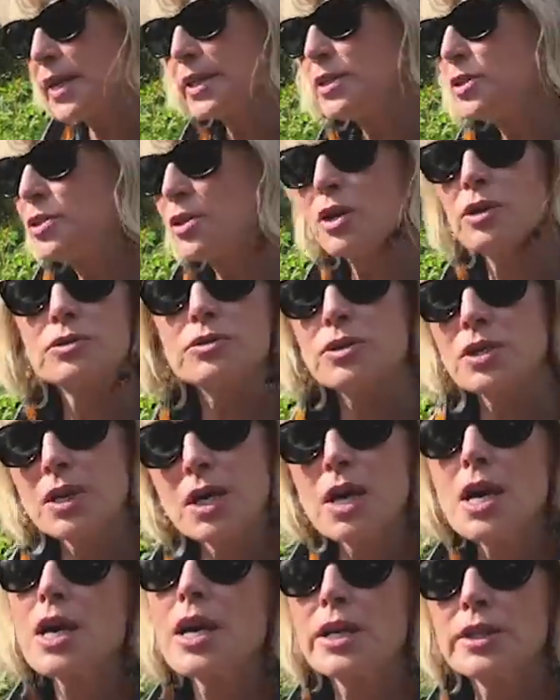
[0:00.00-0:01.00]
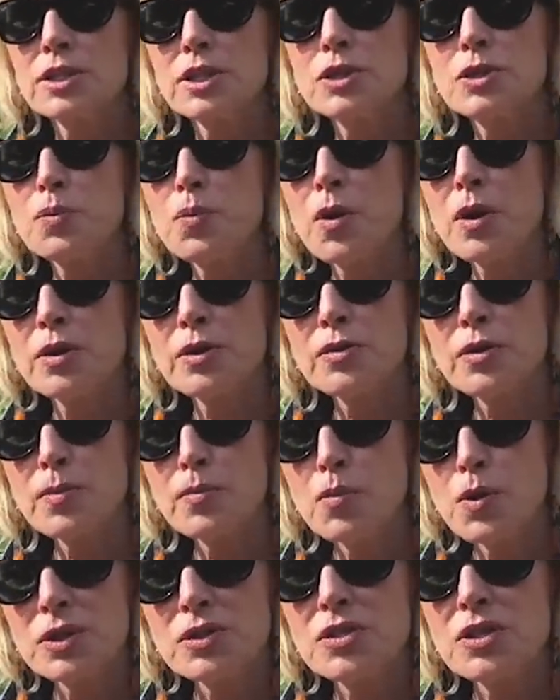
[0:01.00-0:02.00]
I don't. I just water
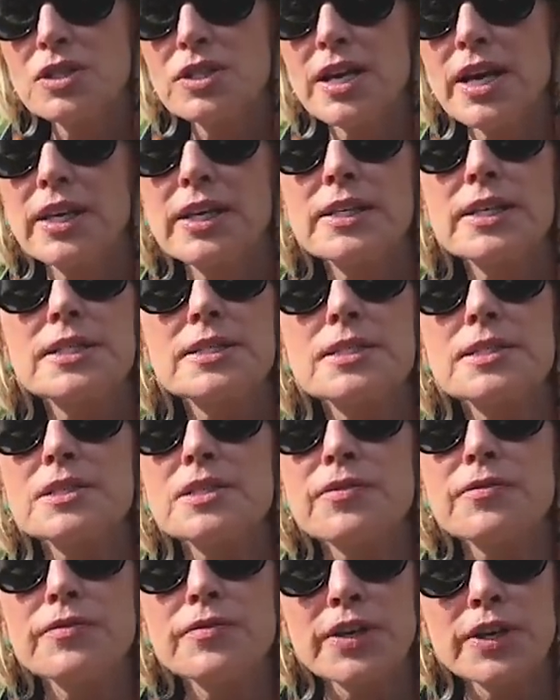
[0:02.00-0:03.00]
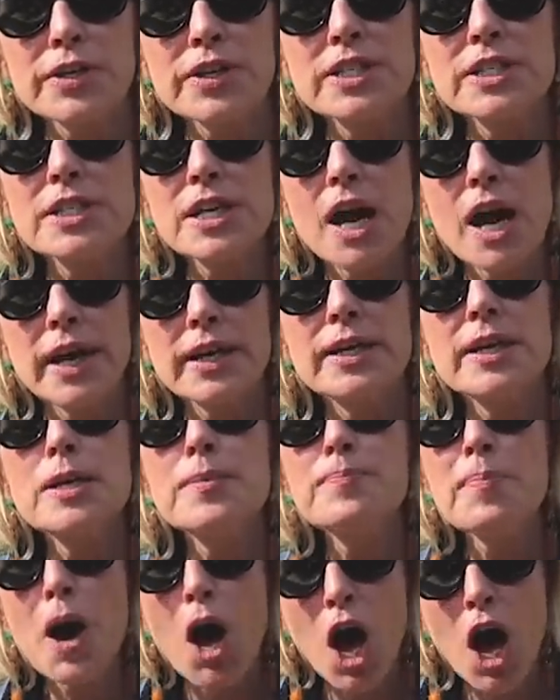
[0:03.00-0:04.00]
them once a day unless it's a very tiny
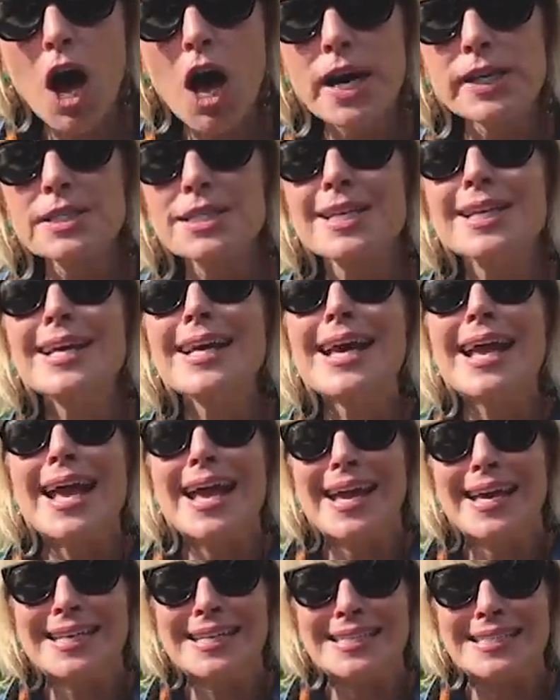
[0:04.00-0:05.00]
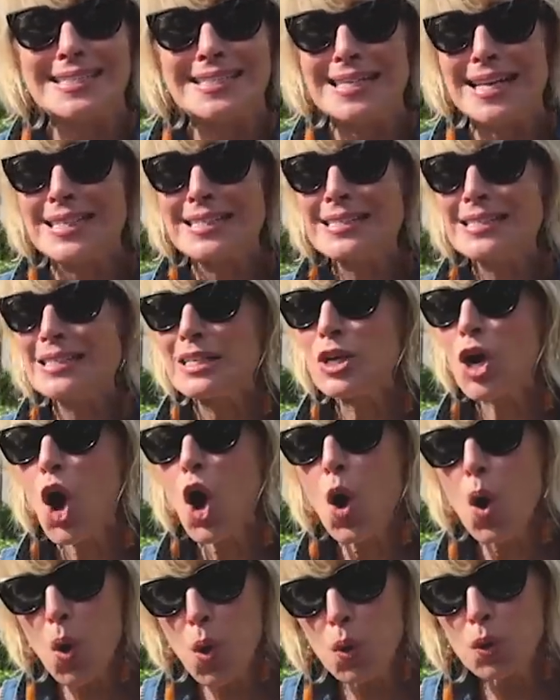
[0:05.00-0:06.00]
pot and it doesn't
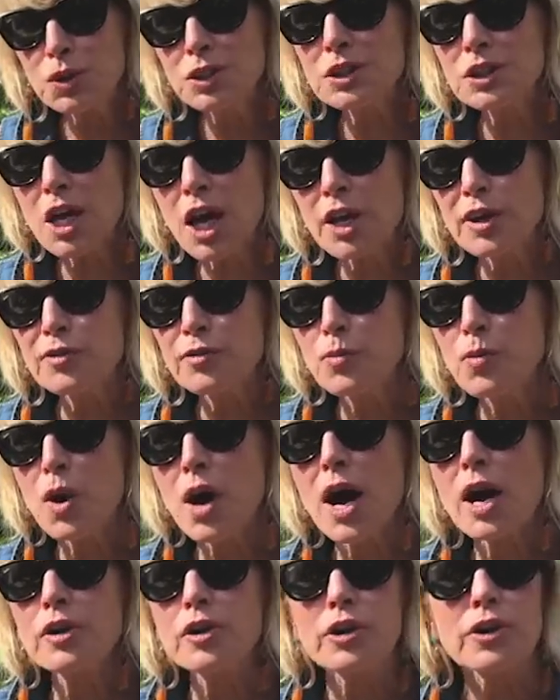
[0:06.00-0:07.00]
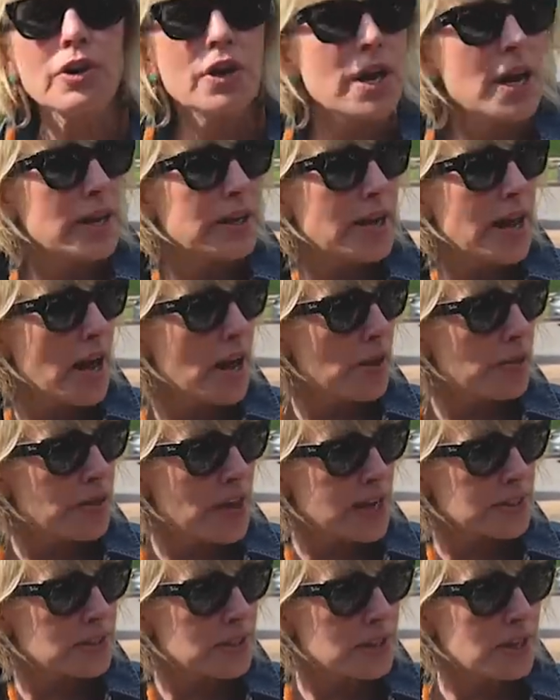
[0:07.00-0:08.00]
hold a lot of water. Now
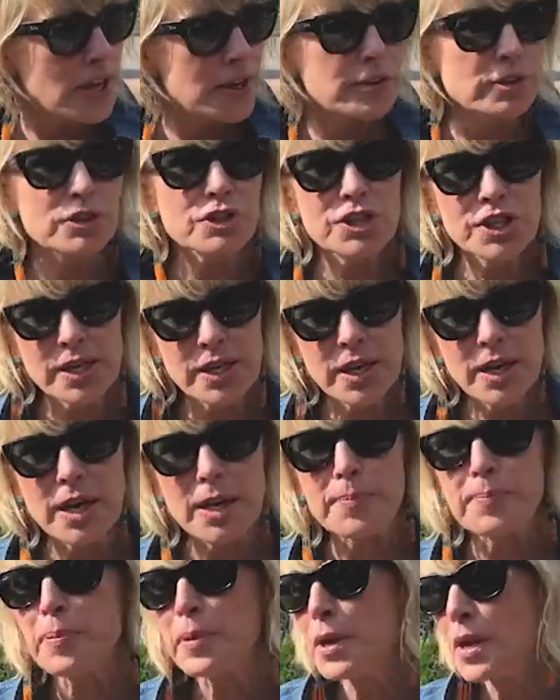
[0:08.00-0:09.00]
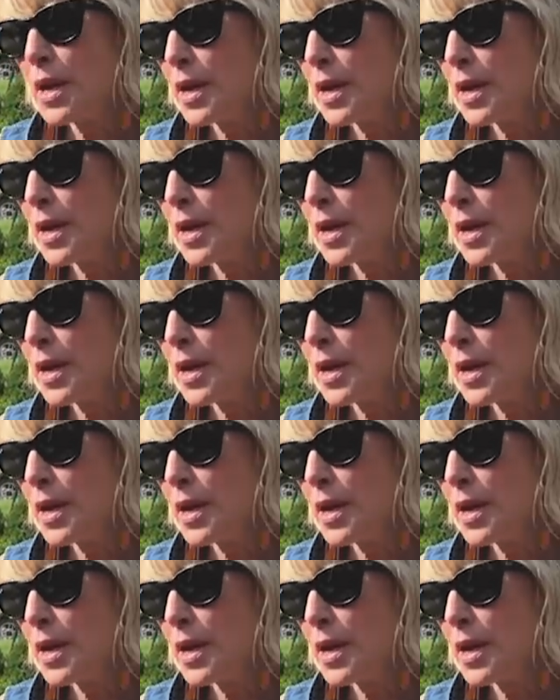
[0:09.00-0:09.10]
that's another tip